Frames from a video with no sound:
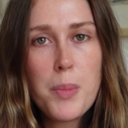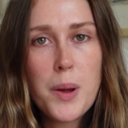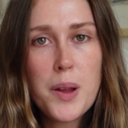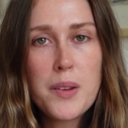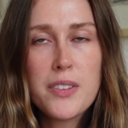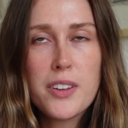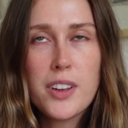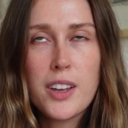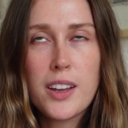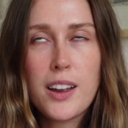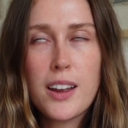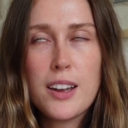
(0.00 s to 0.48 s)
I
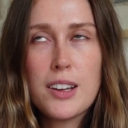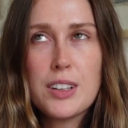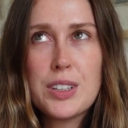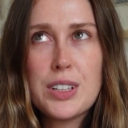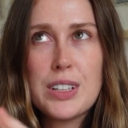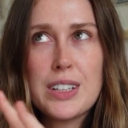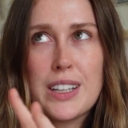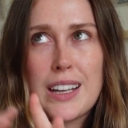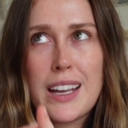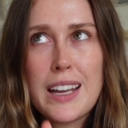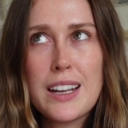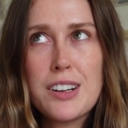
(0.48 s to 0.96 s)
feel like I
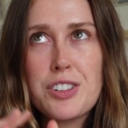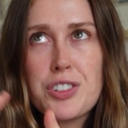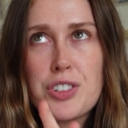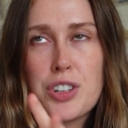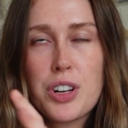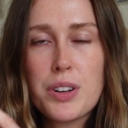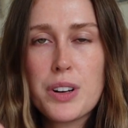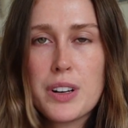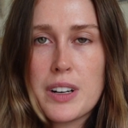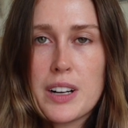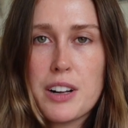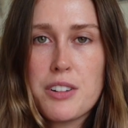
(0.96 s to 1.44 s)
only like
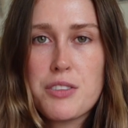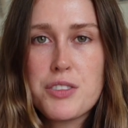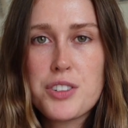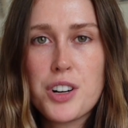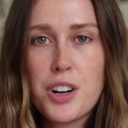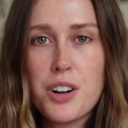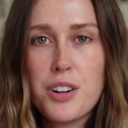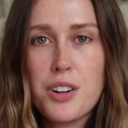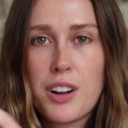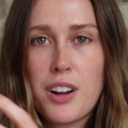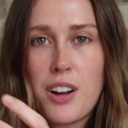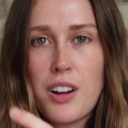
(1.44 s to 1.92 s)
introed and
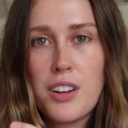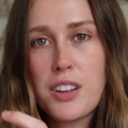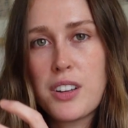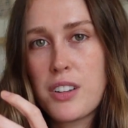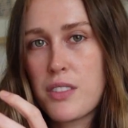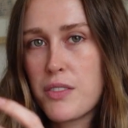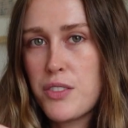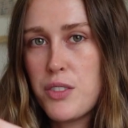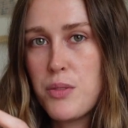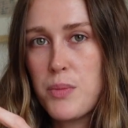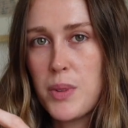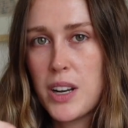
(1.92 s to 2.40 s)
outroed and got like
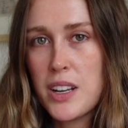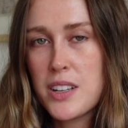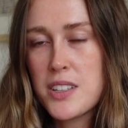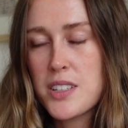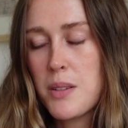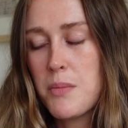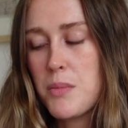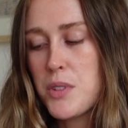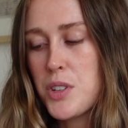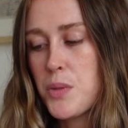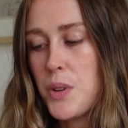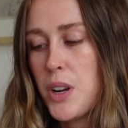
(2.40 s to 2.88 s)
a few minutes
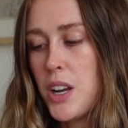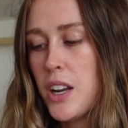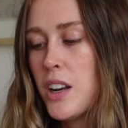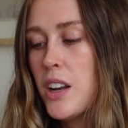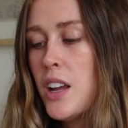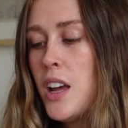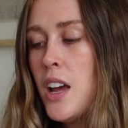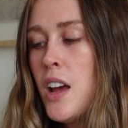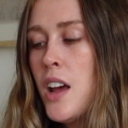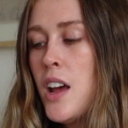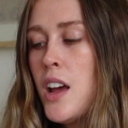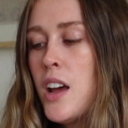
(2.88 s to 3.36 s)
in between.